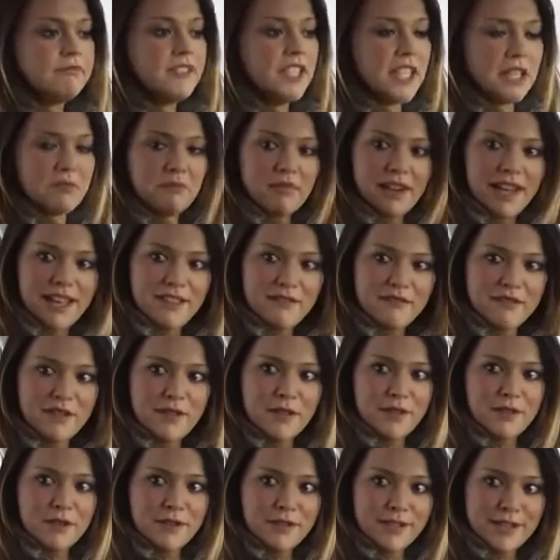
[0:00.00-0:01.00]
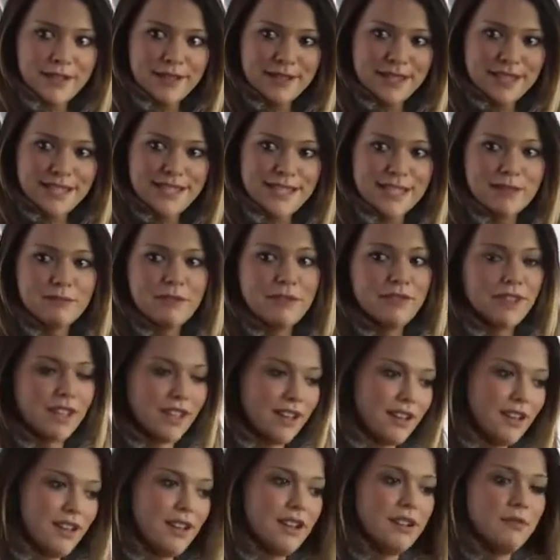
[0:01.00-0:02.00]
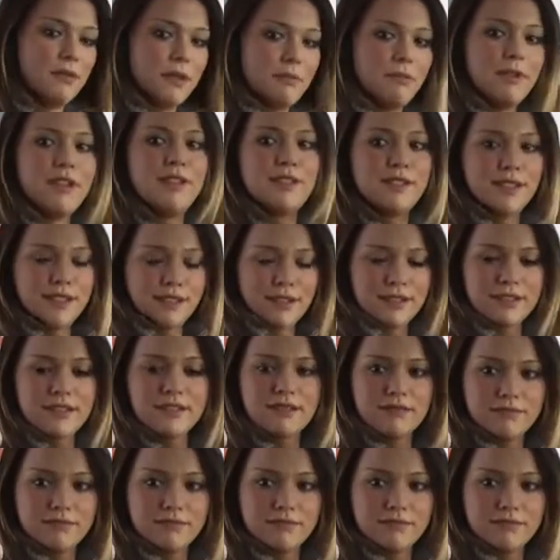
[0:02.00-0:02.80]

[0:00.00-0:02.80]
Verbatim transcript: You can play them through the audio system of the car with Bluetooth.